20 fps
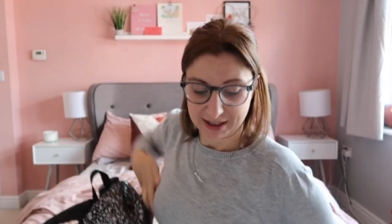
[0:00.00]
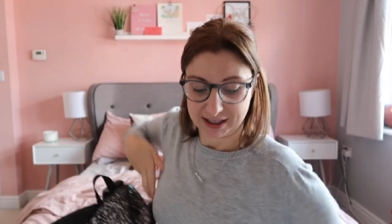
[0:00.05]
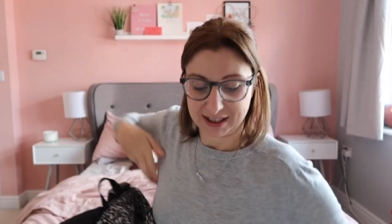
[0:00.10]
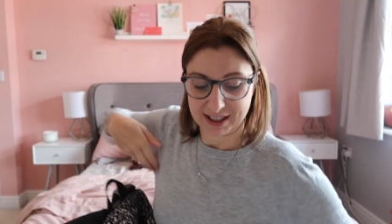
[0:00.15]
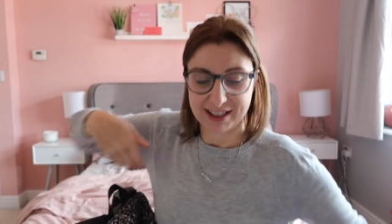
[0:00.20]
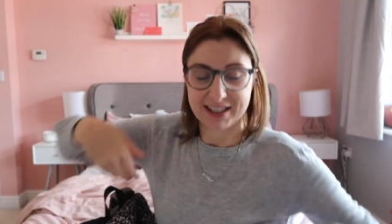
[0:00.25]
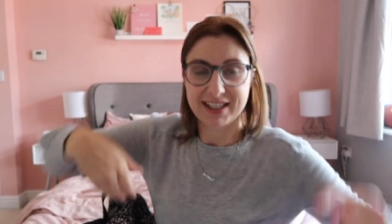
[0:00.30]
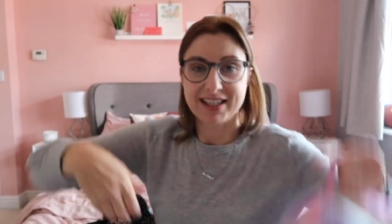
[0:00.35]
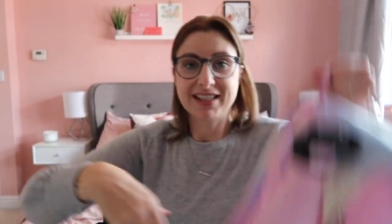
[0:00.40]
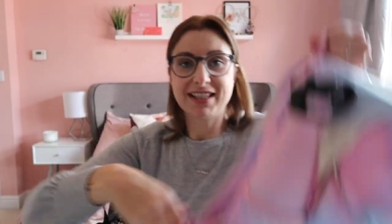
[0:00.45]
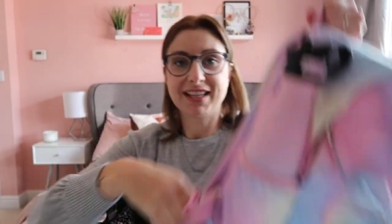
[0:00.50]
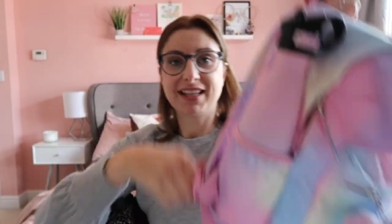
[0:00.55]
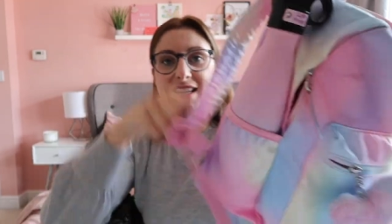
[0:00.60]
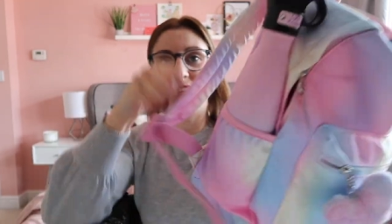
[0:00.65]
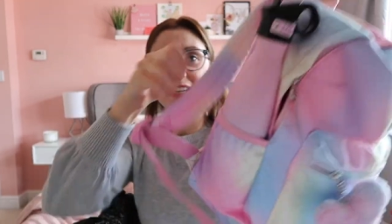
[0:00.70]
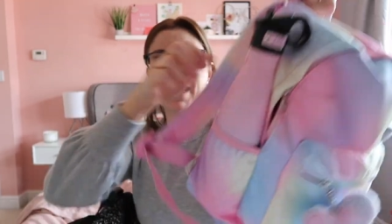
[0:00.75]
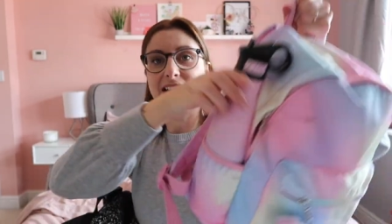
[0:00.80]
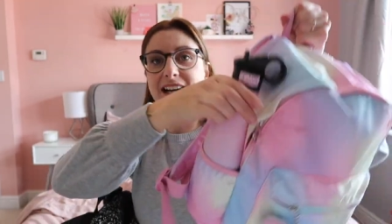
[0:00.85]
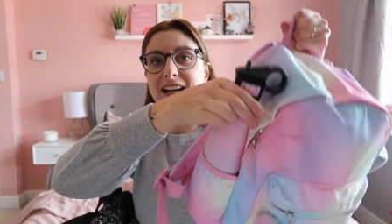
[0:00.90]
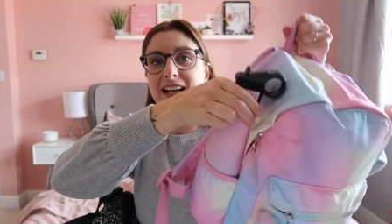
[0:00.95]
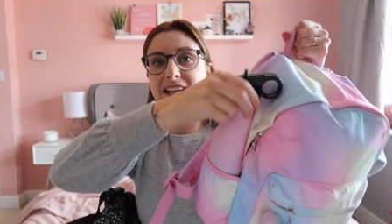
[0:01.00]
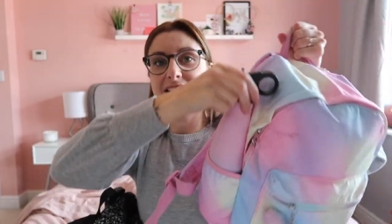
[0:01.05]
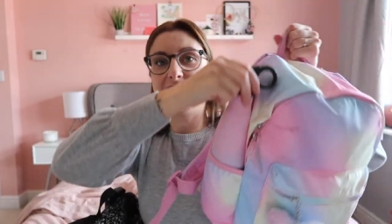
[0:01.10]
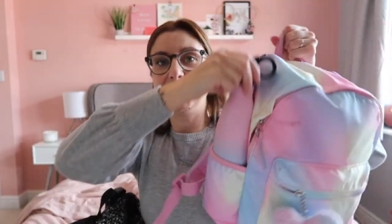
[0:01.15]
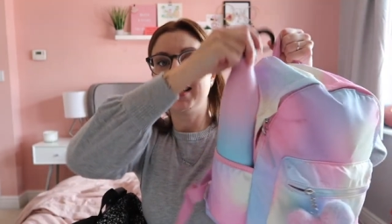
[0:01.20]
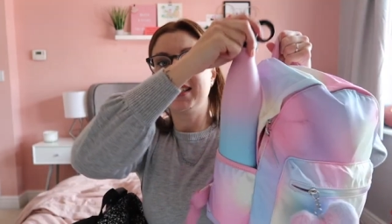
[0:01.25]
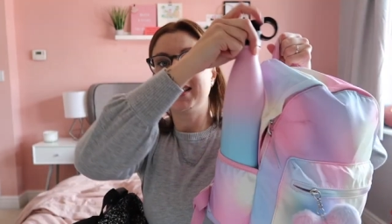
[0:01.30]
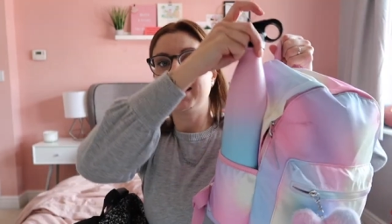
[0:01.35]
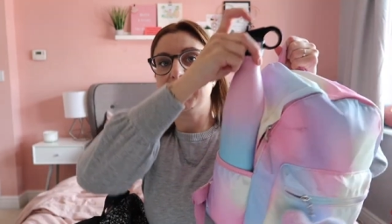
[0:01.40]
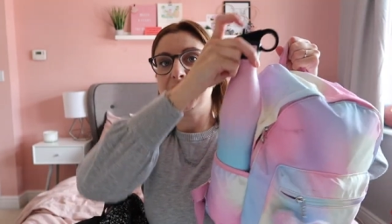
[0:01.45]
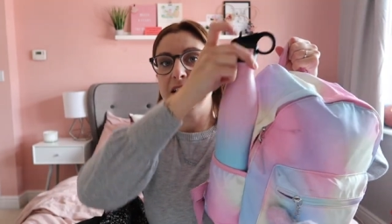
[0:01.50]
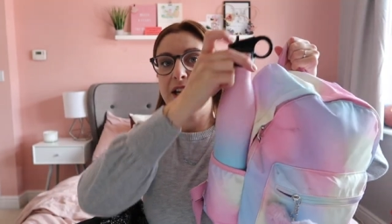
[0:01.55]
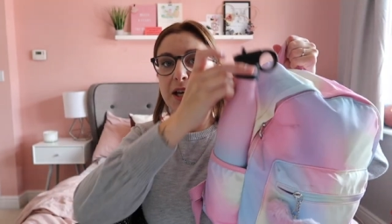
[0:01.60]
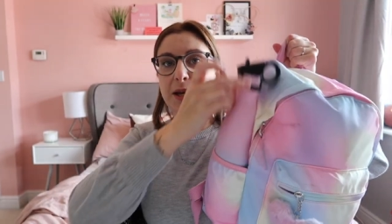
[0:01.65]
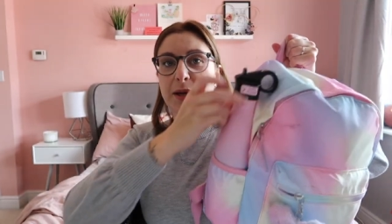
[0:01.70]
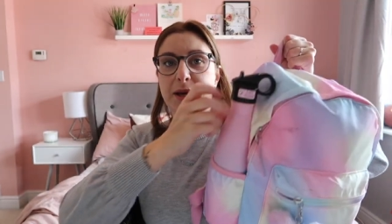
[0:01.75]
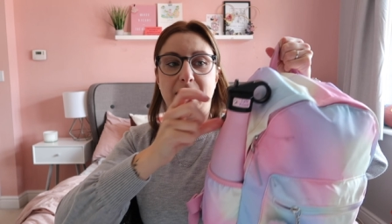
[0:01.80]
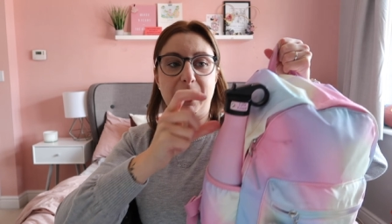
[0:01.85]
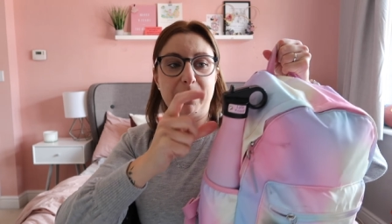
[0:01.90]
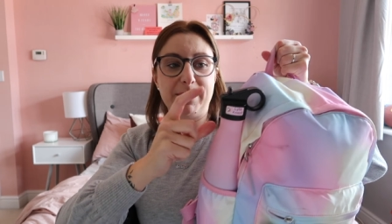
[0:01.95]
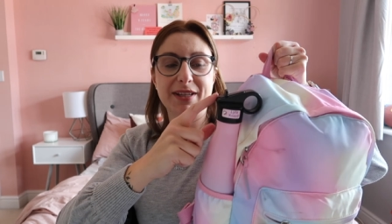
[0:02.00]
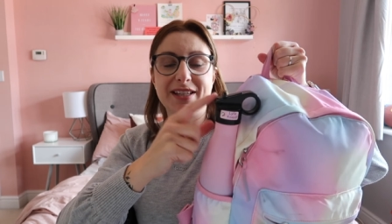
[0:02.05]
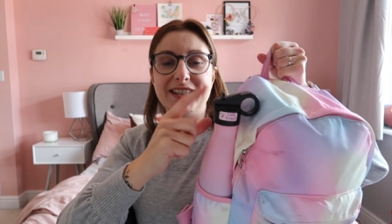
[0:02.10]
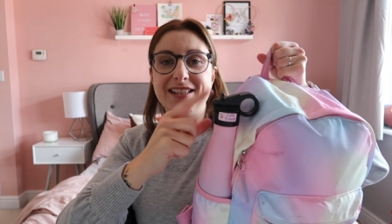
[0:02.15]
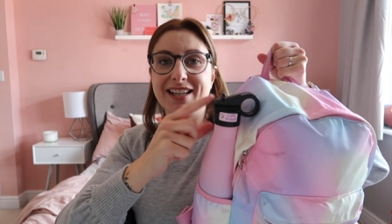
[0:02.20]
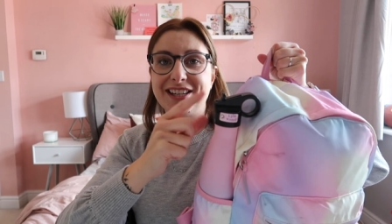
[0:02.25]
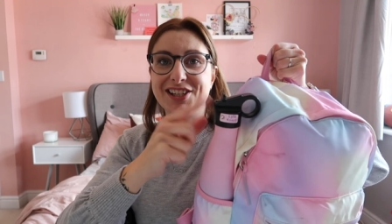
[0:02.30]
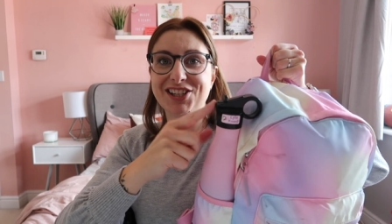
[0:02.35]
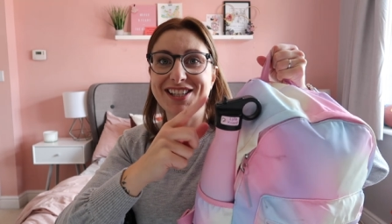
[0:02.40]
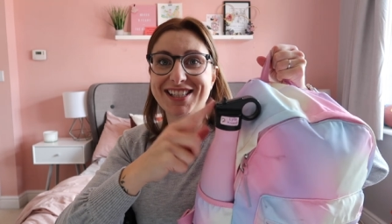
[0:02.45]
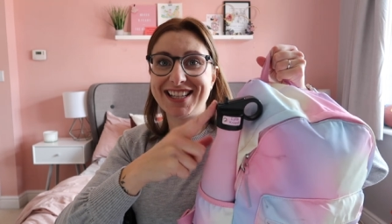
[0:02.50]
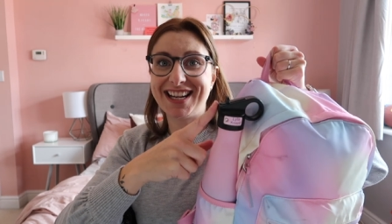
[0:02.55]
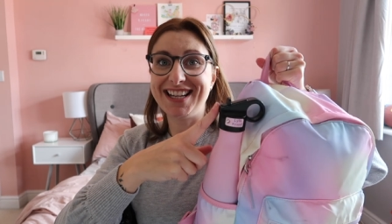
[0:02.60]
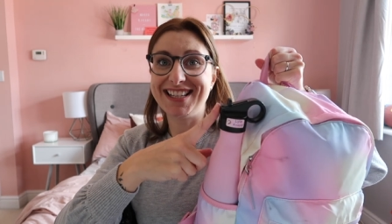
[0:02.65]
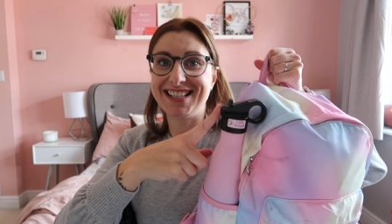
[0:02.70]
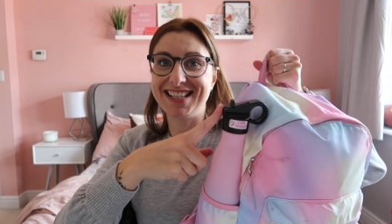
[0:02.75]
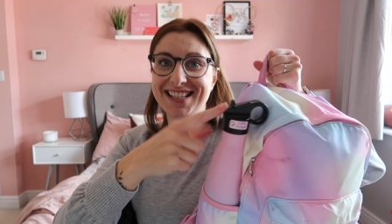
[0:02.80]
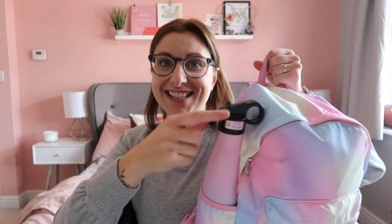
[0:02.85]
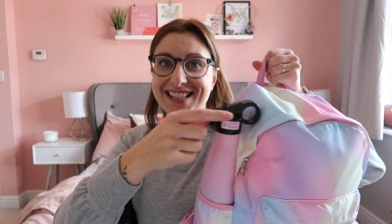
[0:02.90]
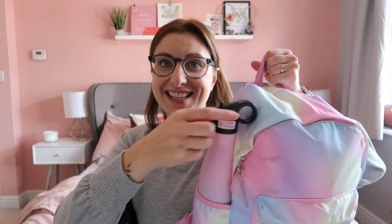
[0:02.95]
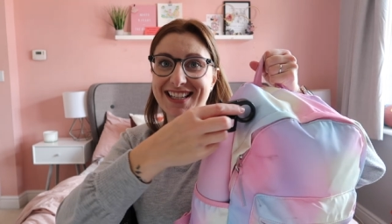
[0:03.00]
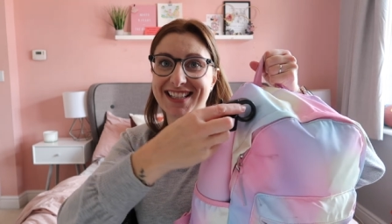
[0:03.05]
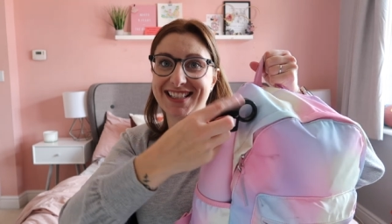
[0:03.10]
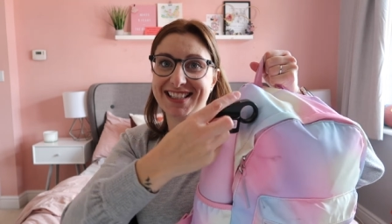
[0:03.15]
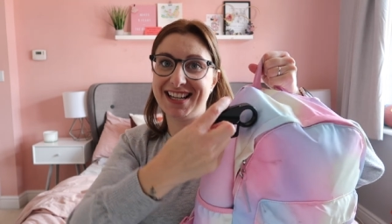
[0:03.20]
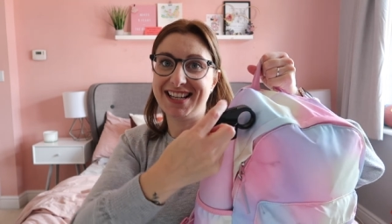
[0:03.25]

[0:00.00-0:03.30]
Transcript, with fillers: This is Lila's. This is actually Daisy's lid.